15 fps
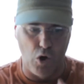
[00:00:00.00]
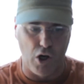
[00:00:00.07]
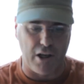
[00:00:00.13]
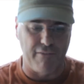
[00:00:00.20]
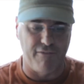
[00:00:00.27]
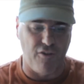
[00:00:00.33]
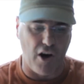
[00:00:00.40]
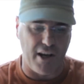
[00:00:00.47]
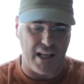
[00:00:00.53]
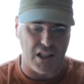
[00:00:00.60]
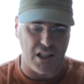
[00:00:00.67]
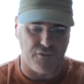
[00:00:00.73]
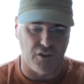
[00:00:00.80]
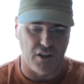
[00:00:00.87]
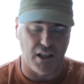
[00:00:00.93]
Work and
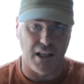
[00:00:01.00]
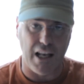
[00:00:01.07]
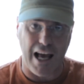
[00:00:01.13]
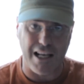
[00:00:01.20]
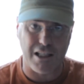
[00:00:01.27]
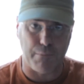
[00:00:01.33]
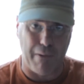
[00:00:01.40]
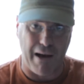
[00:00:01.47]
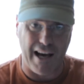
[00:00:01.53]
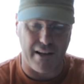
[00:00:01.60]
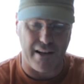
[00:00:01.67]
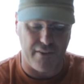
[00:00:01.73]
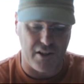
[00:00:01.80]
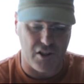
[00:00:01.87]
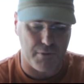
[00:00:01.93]
finance for the last
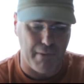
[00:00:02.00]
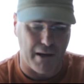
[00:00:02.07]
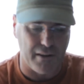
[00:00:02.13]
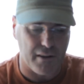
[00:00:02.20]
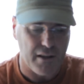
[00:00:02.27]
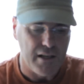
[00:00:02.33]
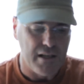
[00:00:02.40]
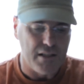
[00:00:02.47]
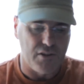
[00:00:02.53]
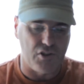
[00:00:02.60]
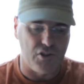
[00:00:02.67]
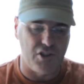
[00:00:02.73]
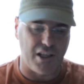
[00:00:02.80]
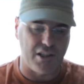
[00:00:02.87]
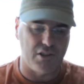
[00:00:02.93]
part of this month
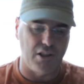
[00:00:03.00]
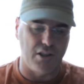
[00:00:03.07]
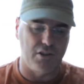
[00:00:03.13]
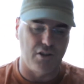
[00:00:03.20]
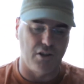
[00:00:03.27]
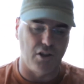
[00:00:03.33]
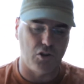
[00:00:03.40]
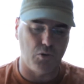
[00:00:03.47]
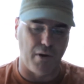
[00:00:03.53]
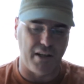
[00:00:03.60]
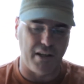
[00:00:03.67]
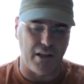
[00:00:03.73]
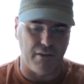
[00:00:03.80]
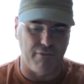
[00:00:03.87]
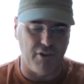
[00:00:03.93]
the 16th to the
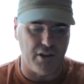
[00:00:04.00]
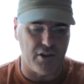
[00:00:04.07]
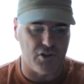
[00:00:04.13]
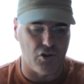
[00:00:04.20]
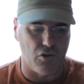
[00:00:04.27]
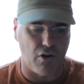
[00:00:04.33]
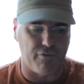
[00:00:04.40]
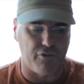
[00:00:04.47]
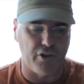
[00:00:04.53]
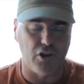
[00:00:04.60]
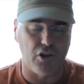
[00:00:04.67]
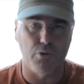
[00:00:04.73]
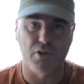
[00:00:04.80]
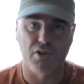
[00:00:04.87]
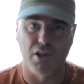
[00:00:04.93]
20th, Venus is
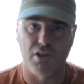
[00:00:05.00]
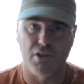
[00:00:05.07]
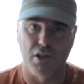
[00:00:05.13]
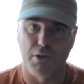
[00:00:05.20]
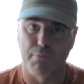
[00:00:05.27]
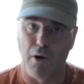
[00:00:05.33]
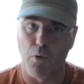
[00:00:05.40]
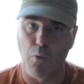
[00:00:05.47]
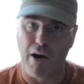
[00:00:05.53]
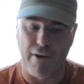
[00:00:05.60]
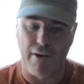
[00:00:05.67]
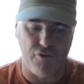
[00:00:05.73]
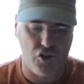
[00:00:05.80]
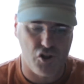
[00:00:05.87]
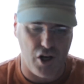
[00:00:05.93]
offering you assistance by
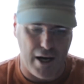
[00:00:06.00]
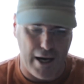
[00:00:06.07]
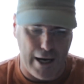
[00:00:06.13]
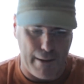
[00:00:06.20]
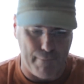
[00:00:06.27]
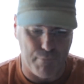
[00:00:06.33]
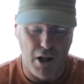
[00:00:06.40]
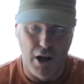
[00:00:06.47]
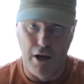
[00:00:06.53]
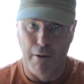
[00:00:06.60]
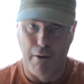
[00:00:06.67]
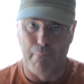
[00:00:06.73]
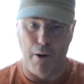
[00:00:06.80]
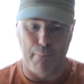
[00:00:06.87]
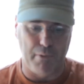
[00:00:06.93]
way of charm,
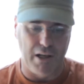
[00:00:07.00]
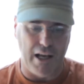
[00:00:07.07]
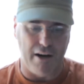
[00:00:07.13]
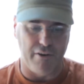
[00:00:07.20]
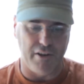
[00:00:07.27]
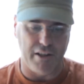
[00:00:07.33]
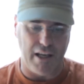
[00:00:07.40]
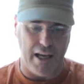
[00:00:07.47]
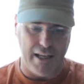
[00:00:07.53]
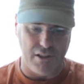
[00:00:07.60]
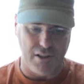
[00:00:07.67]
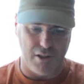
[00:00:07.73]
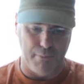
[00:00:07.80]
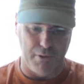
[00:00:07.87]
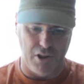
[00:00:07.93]
popularity
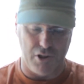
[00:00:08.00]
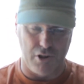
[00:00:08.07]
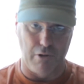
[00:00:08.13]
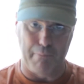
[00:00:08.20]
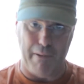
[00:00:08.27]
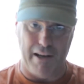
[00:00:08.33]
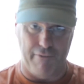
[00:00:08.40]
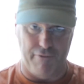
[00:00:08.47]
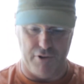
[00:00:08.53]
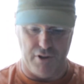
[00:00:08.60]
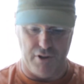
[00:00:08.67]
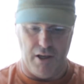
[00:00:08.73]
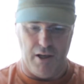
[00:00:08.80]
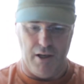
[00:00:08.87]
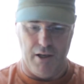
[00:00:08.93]
and some additional
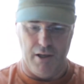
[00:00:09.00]
benefits